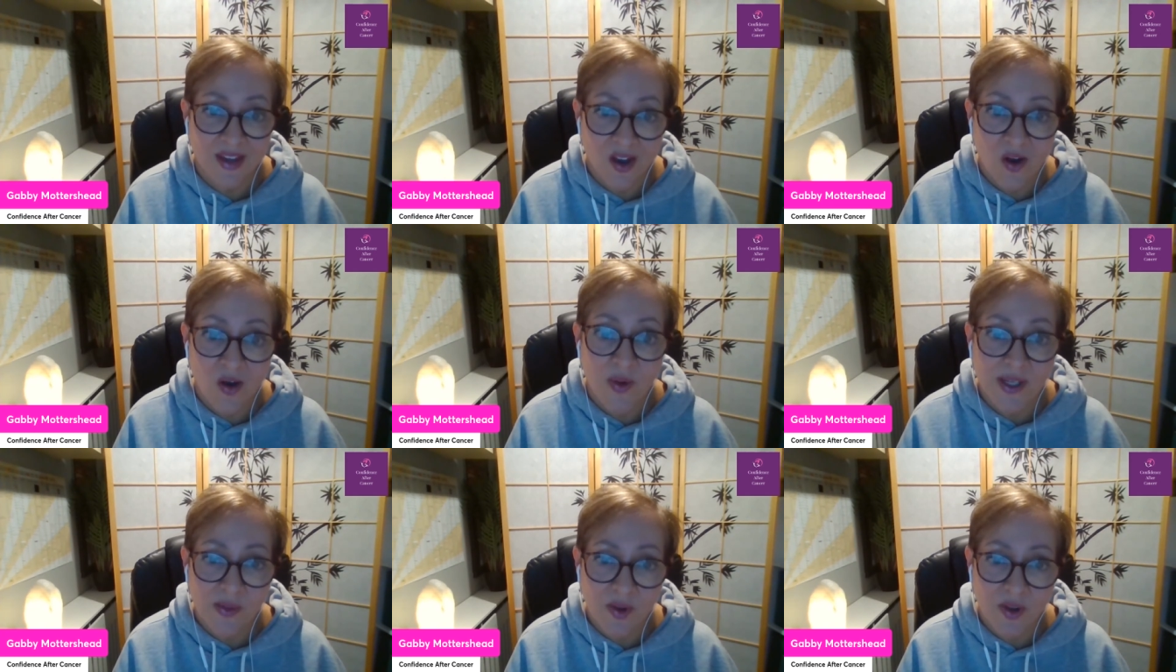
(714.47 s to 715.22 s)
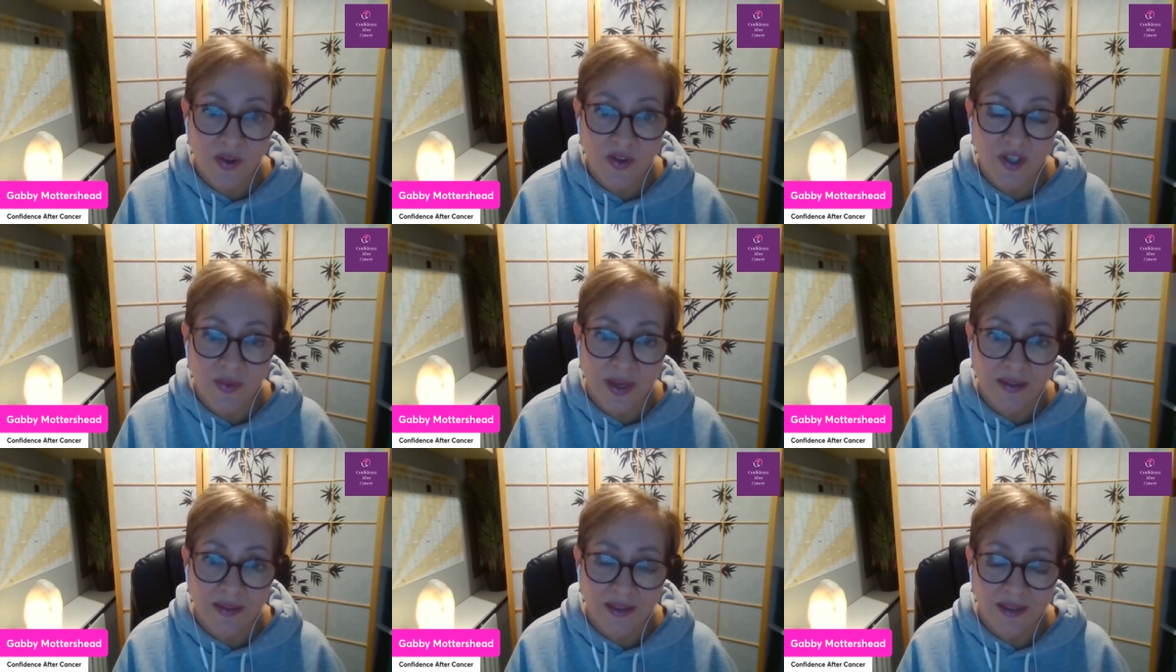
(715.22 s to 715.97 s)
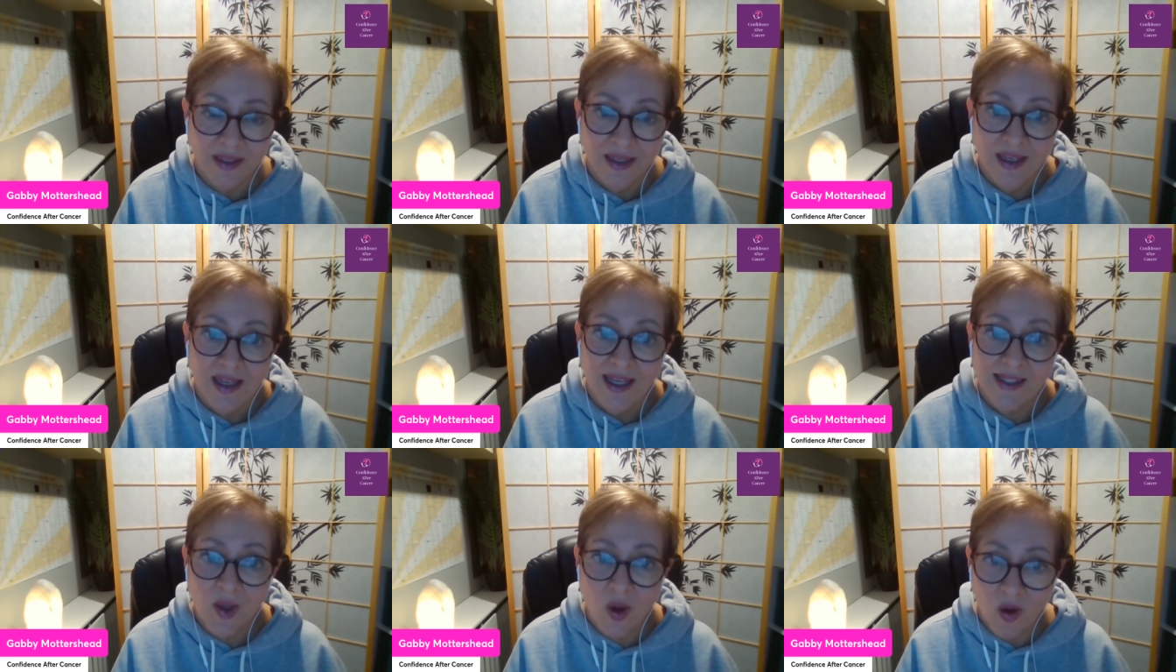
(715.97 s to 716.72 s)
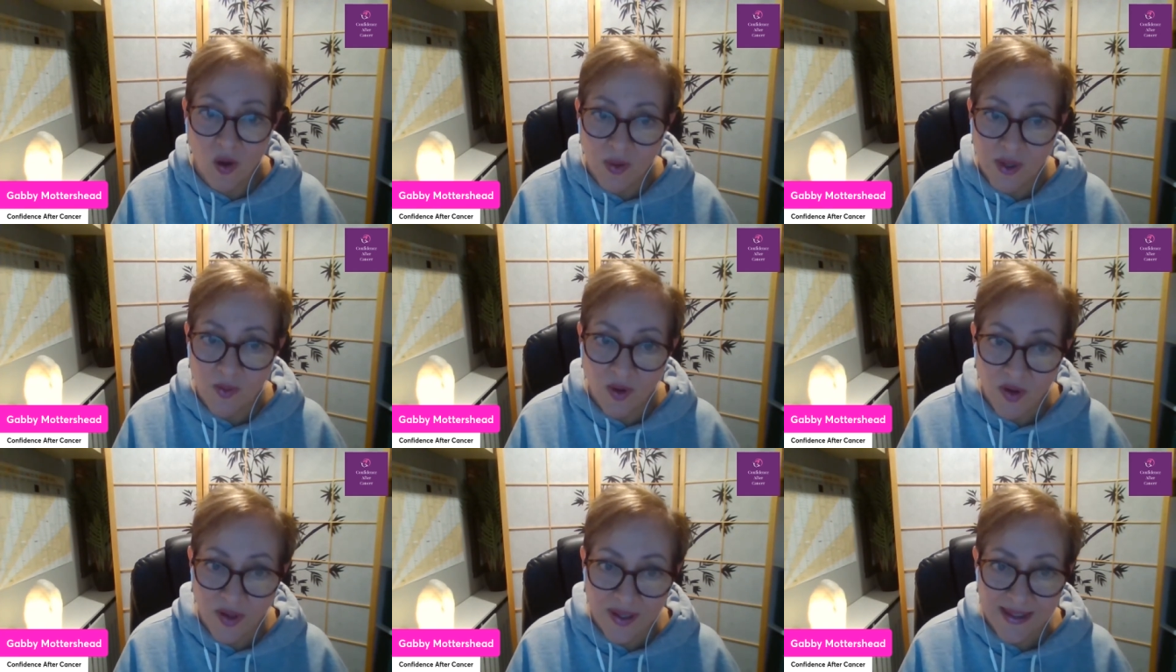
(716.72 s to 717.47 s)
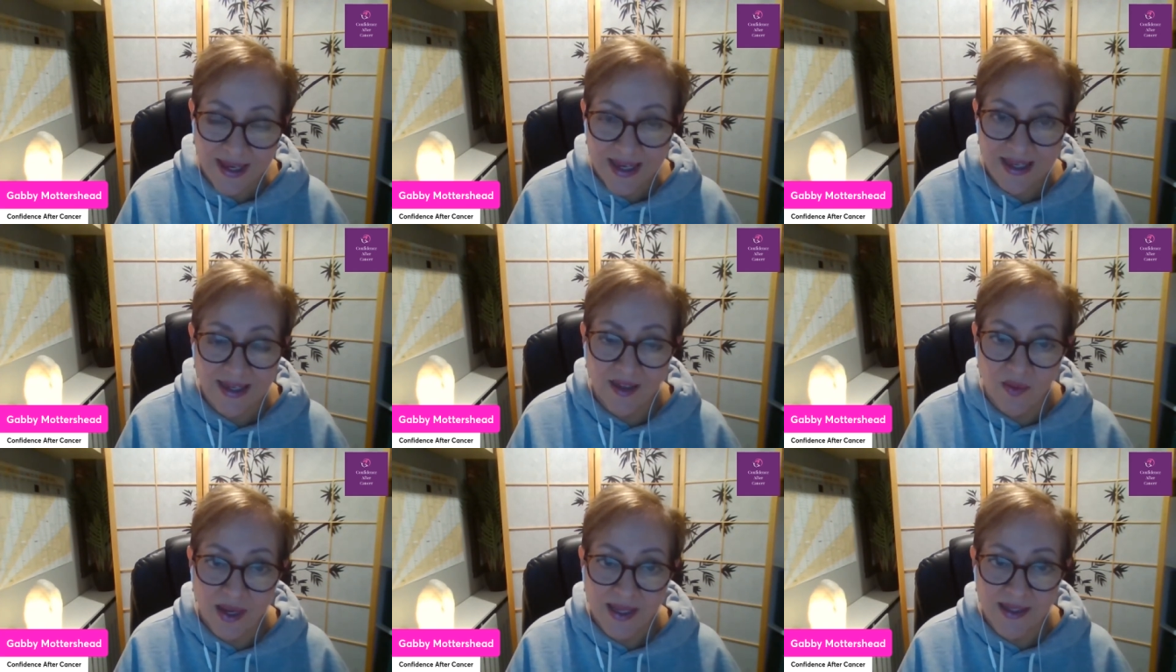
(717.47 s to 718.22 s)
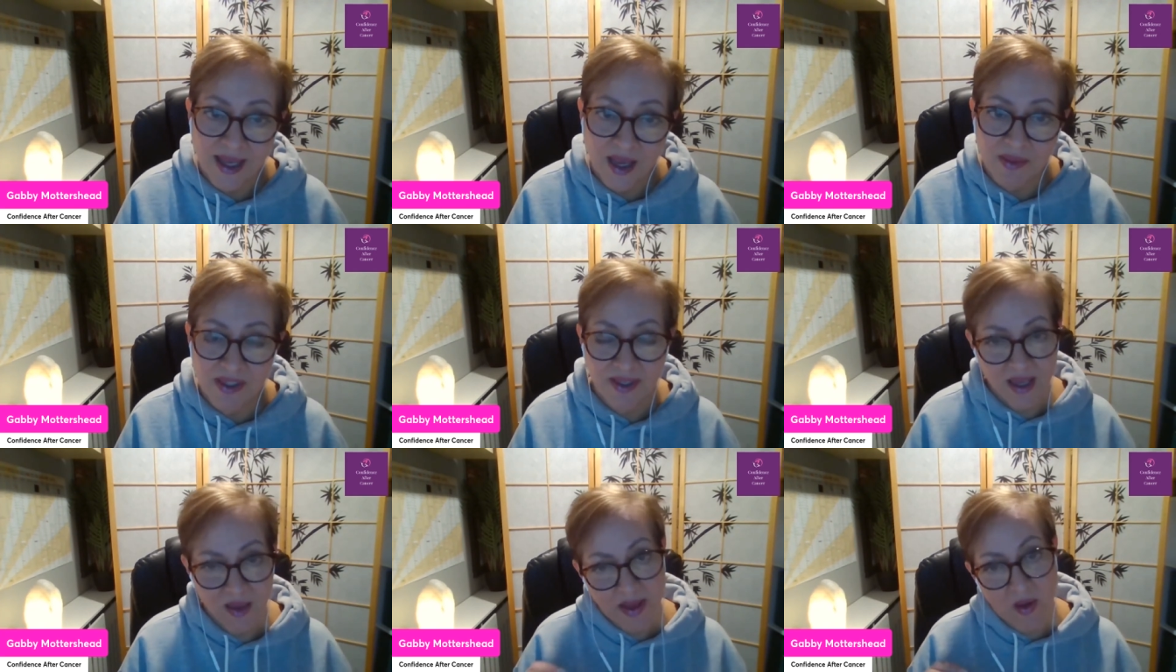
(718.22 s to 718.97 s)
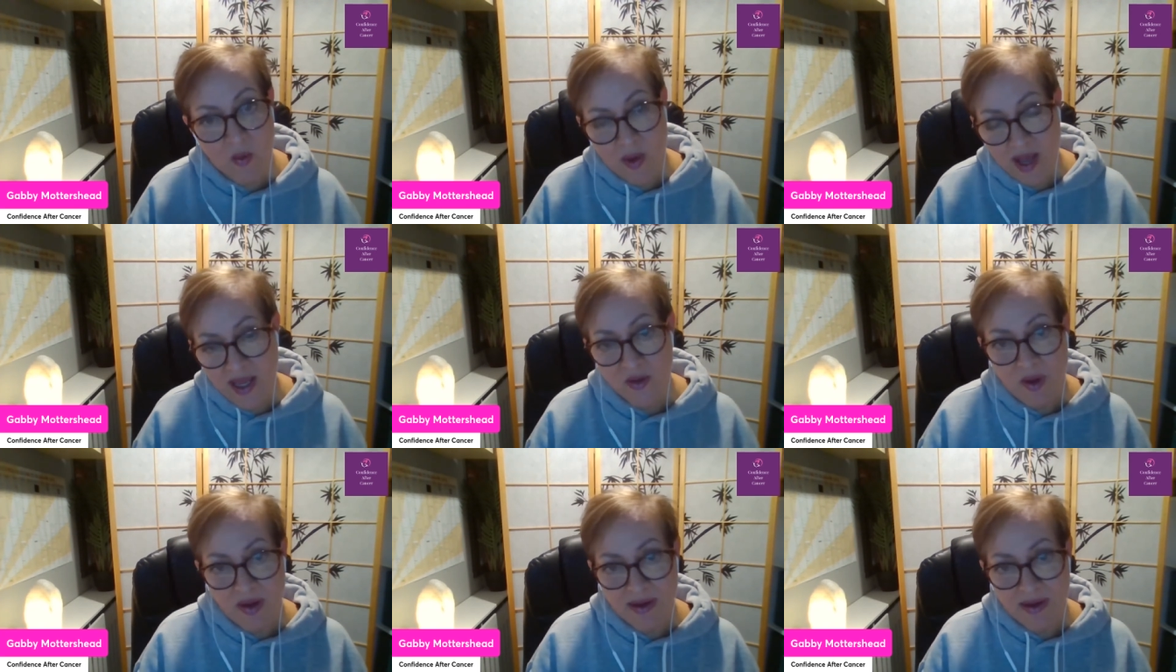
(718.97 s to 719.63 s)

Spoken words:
always worth doing. It's always worth taking a little bit of time to think about where you are